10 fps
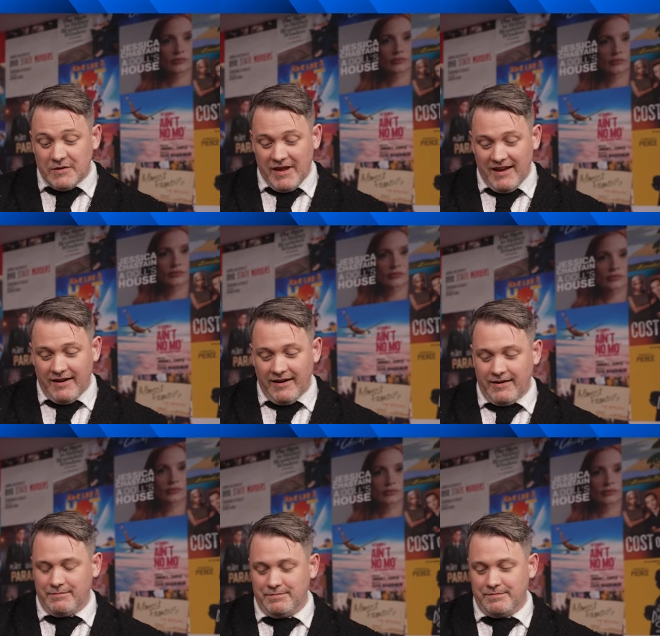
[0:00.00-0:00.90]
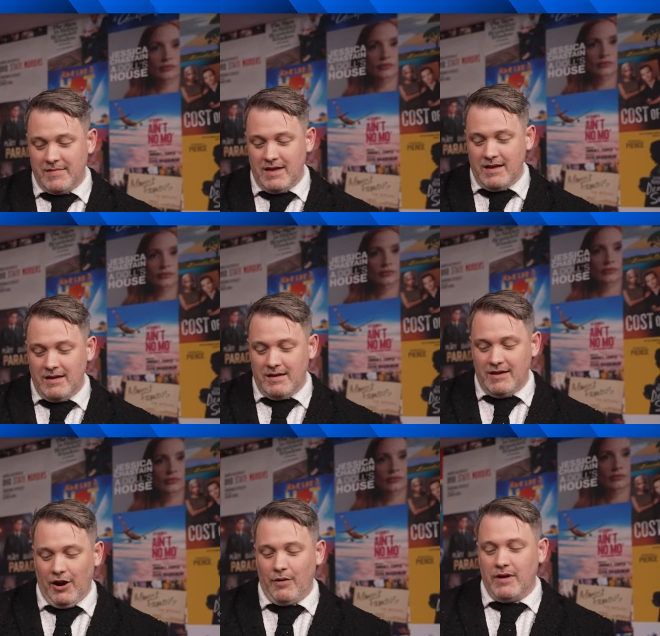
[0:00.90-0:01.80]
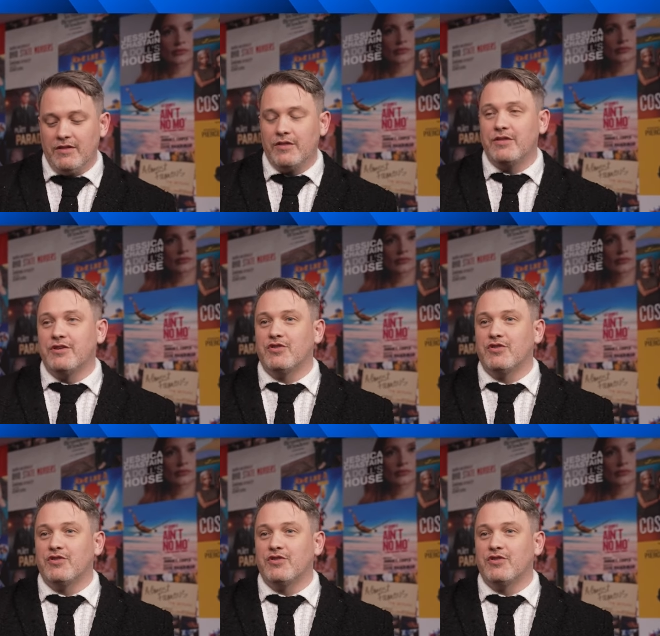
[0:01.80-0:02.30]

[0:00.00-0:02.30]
Speaker 1: be here, and, you know, the, the